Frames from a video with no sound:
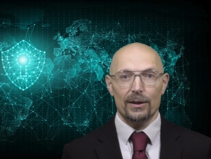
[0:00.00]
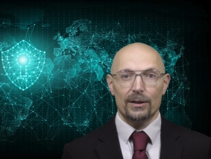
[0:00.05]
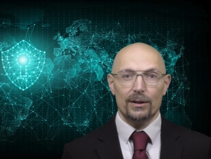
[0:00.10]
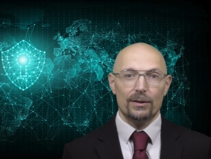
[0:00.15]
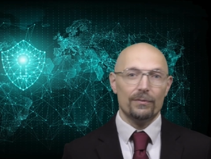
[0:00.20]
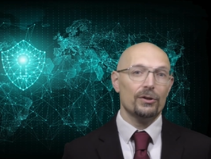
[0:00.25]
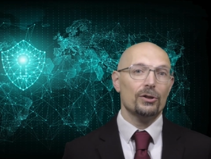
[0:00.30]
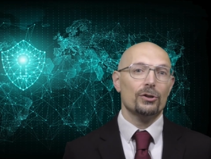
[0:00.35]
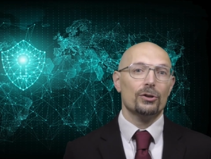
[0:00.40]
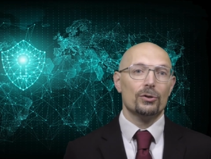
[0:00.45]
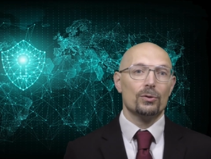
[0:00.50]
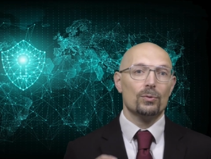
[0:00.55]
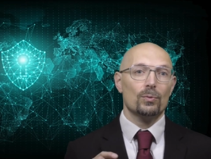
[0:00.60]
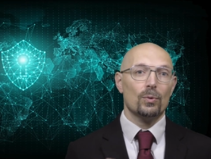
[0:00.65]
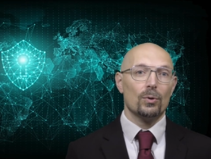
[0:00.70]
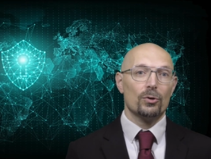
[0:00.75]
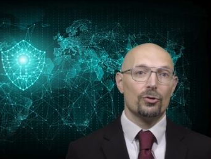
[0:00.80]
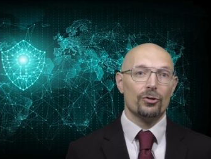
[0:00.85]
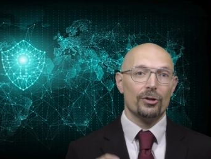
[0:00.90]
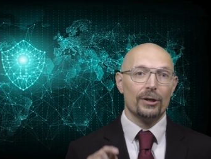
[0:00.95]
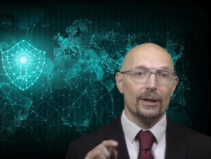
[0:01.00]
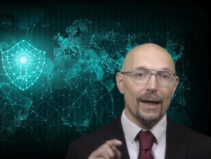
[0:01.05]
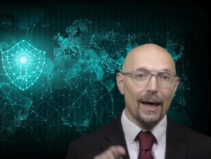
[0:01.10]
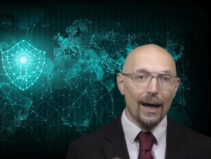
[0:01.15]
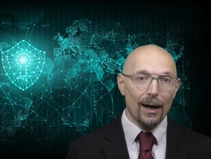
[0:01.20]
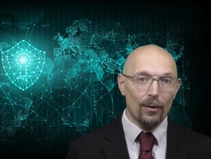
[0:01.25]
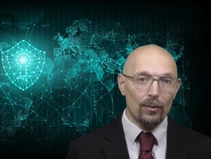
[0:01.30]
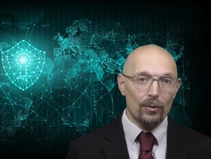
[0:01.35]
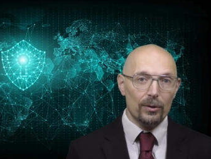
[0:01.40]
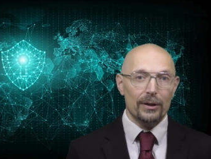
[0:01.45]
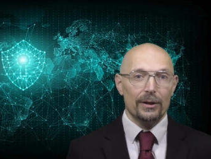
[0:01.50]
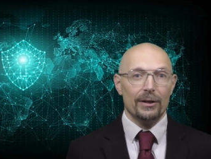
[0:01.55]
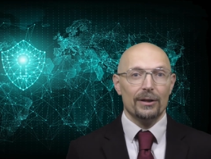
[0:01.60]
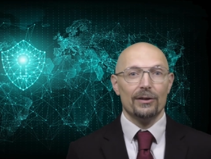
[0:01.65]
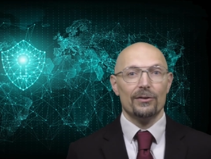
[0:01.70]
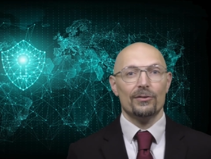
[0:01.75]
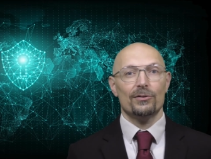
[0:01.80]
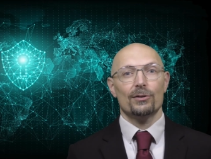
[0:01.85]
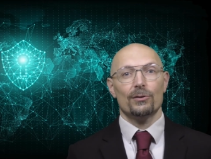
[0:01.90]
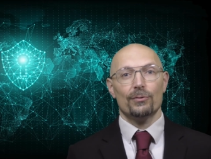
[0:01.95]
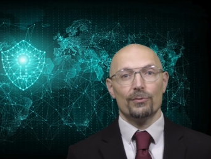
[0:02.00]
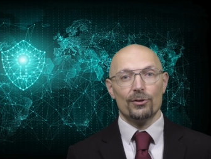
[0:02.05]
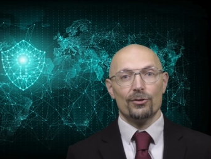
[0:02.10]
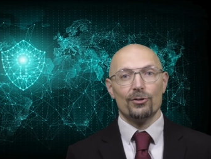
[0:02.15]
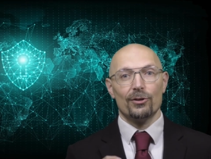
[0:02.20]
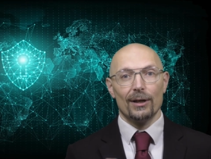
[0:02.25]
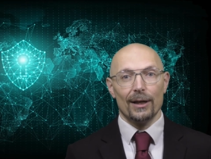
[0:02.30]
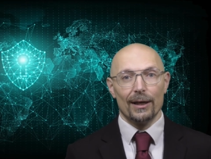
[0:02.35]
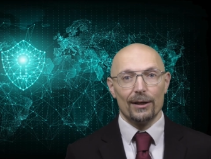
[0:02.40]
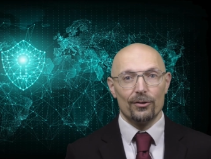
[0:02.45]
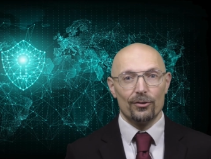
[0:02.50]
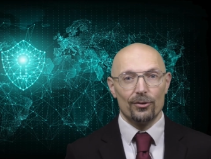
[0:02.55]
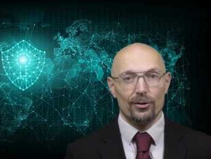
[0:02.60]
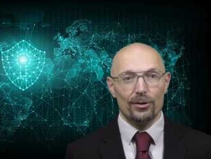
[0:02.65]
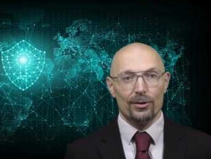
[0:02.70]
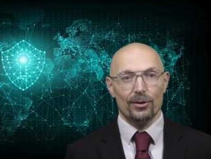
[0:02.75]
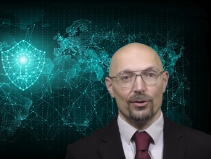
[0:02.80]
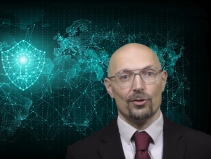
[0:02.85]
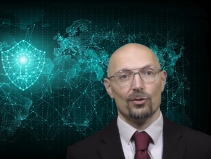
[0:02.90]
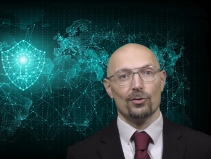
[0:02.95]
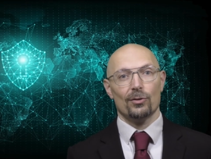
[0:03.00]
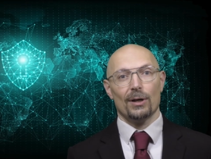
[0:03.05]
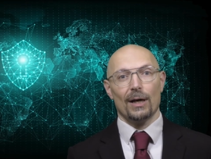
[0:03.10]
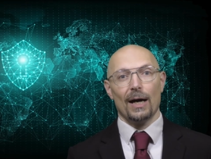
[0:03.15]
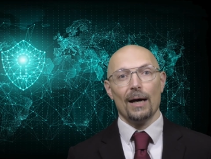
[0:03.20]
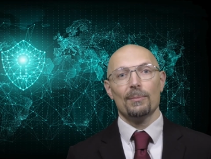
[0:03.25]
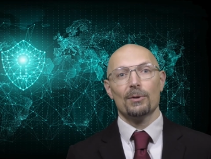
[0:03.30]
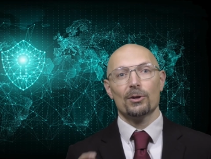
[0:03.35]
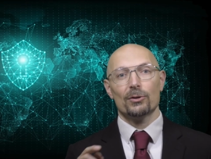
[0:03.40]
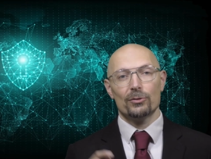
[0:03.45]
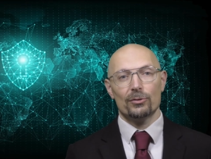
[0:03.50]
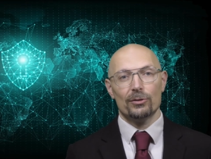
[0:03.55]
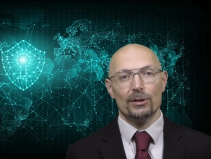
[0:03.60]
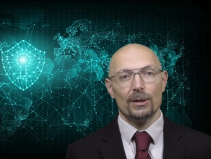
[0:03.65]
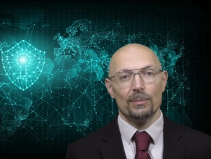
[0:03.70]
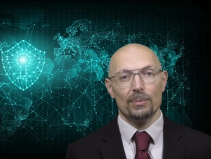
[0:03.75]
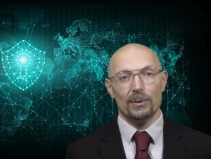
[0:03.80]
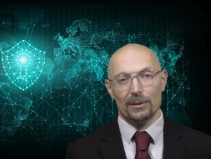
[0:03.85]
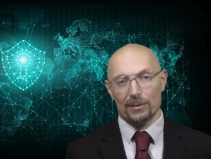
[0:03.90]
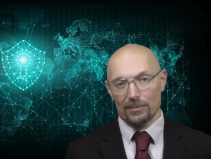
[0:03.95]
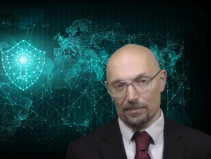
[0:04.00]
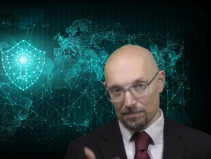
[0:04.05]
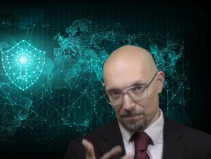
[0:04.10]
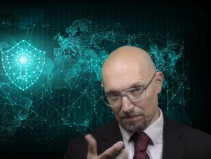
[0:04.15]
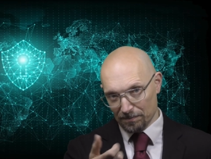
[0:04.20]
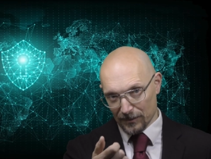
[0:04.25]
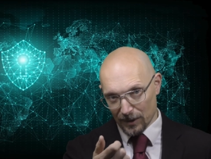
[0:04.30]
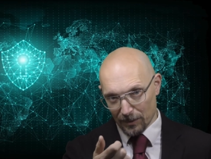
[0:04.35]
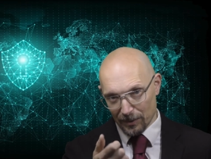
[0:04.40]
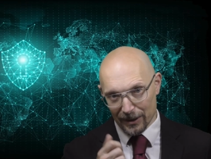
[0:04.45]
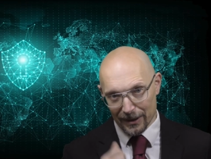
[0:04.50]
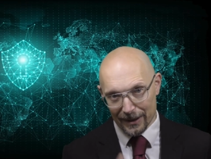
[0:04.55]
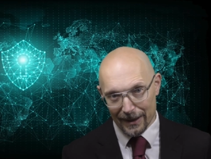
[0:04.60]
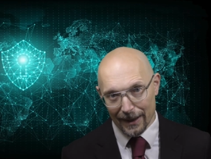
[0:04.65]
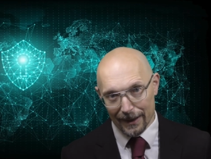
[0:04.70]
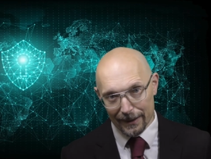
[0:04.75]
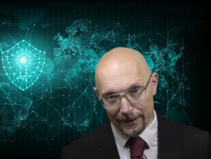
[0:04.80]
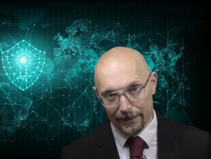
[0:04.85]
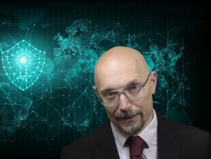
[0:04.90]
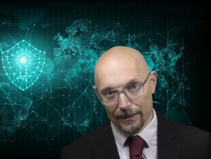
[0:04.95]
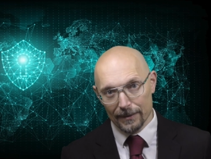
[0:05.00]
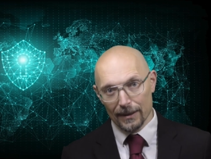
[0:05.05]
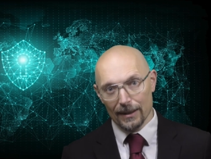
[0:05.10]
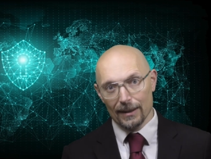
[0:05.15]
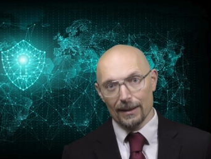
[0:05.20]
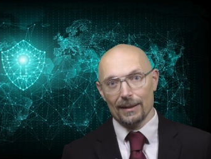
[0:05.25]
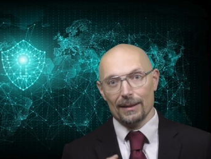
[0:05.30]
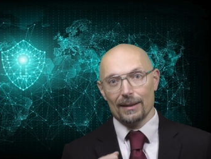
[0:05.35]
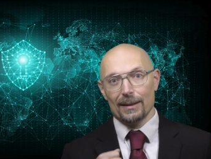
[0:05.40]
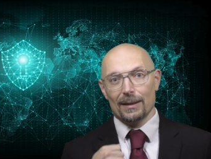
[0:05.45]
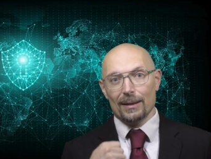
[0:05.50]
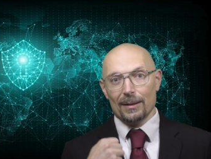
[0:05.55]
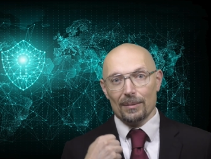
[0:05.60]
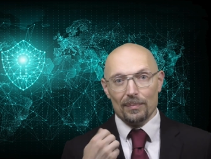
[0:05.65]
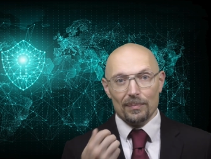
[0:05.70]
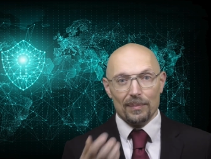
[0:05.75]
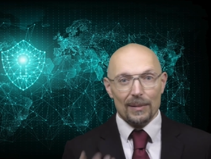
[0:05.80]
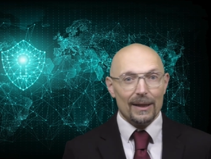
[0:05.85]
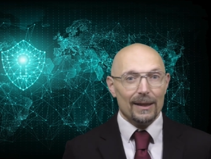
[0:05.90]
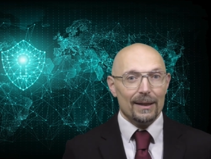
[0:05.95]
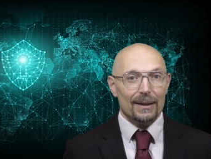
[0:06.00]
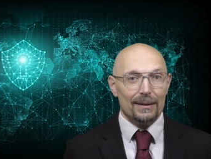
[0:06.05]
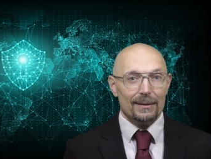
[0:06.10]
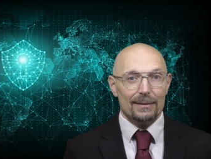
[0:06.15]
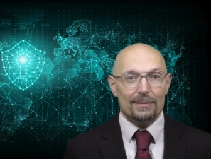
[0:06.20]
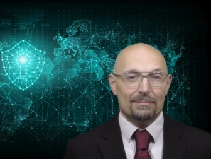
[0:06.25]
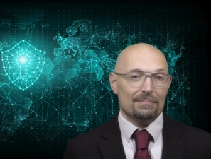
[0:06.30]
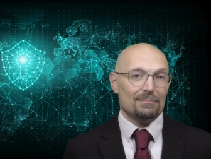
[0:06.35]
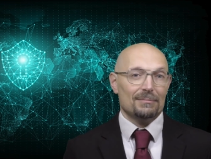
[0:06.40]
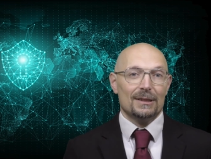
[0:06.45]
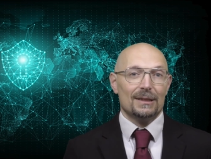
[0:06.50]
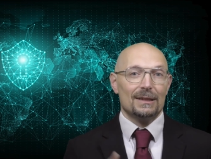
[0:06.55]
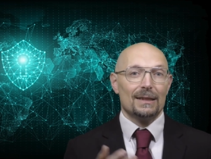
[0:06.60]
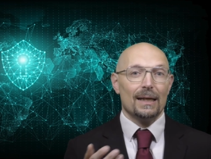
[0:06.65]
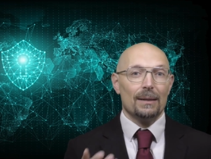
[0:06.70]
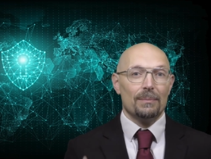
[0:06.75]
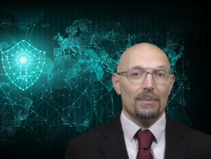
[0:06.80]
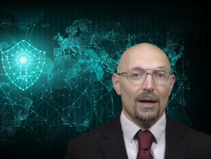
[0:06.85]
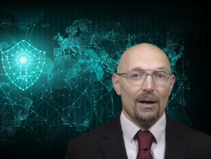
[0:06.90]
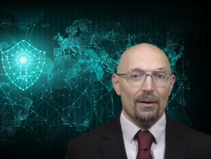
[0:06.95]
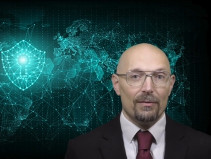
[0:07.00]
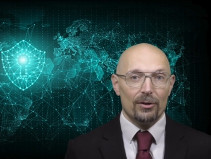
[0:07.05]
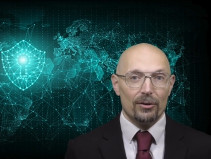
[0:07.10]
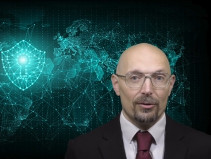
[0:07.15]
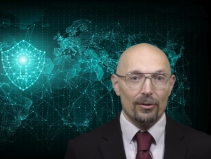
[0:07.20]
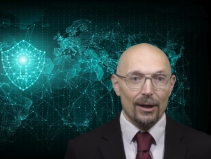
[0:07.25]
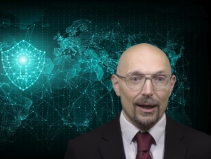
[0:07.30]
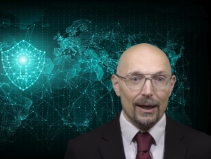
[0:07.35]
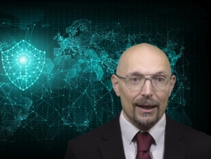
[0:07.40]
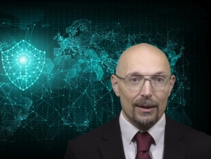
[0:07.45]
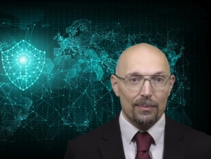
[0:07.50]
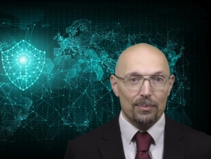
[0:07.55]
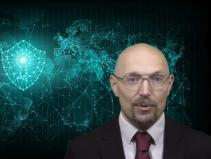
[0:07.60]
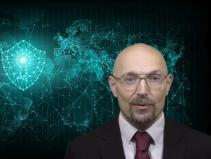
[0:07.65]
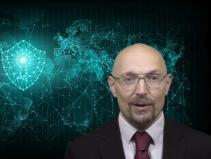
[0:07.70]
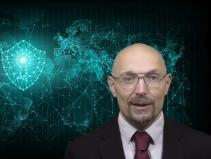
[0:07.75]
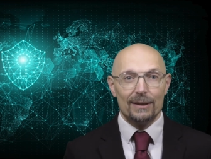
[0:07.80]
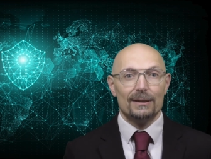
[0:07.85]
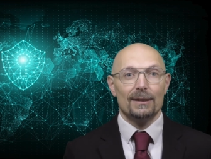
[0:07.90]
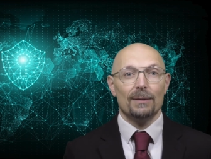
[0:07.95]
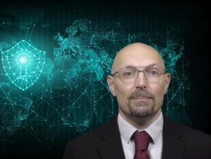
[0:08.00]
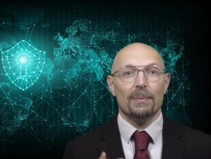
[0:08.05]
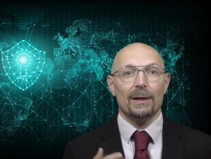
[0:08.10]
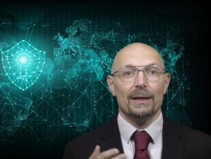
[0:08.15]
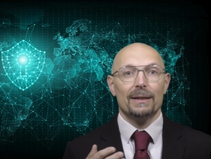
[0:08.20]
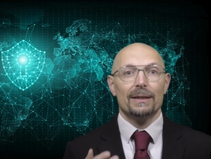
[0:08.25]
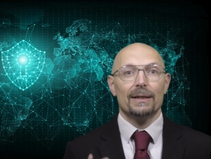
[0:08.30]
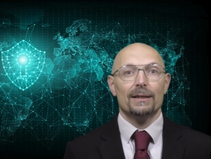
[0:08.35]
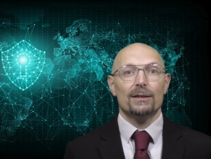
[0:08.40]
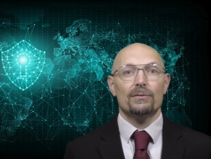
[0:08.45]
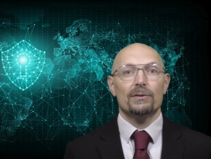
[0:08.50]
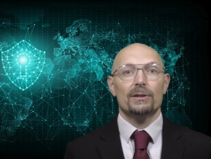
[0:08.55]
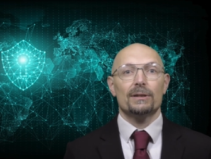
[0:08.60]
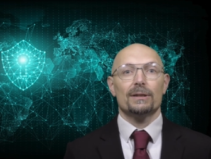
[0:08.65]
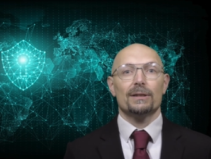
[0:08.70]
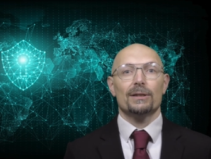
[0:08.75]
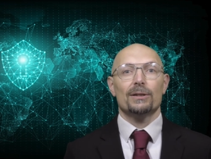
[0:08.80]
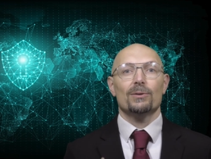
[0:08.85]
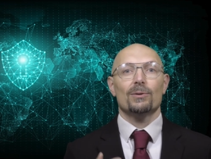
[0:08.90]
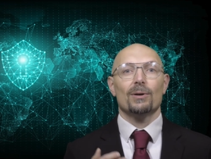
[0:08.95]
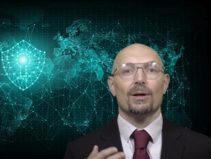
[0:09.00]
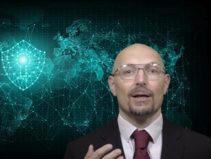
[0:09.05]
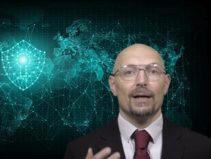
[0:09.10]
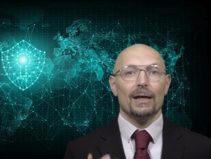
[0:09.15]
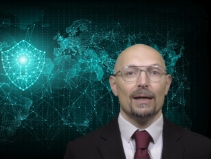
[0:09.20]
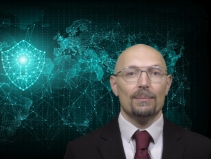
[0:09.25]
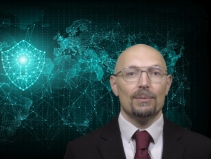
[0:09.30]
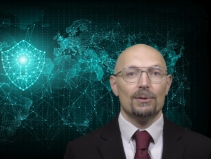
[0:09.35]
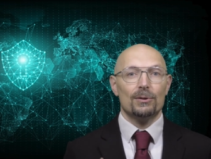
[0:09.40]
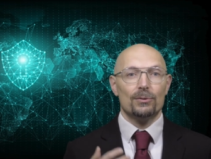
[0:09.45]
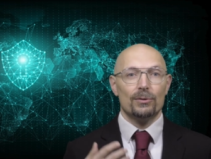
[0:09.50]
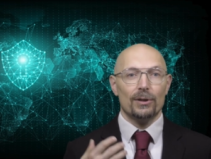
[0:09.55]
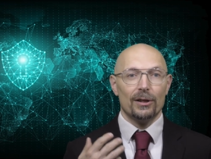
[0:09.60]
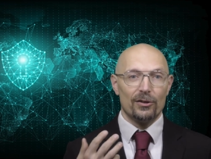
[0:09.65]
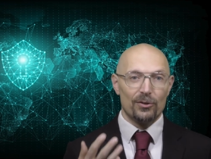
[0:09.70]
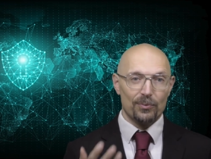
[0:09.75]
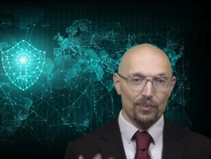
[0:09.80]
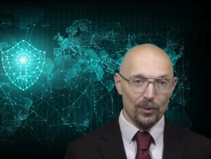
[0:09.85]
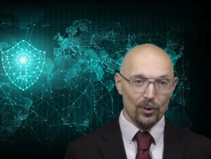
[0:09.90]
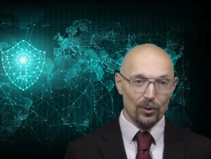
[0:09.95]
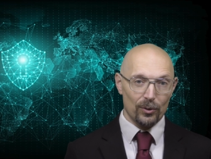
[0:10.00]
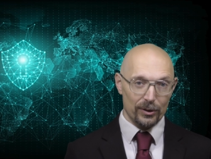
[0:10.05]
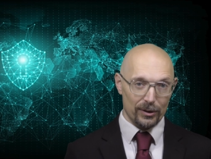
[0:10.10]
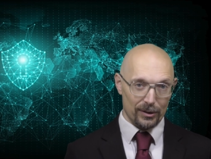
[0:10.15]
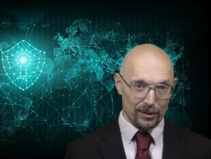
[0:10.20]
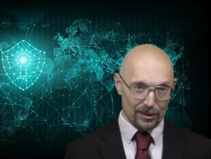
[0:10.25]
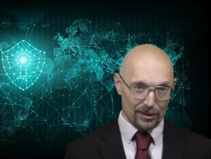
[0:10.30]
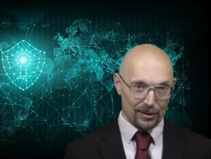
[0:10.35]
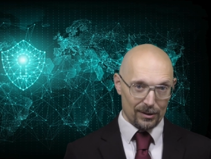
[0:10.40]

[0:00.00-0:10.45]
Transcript: The video you're watching now is the official lecture, so I'm going to keep it a bit tighter. Play this game however you like, provided that by the end of it you are able to exploit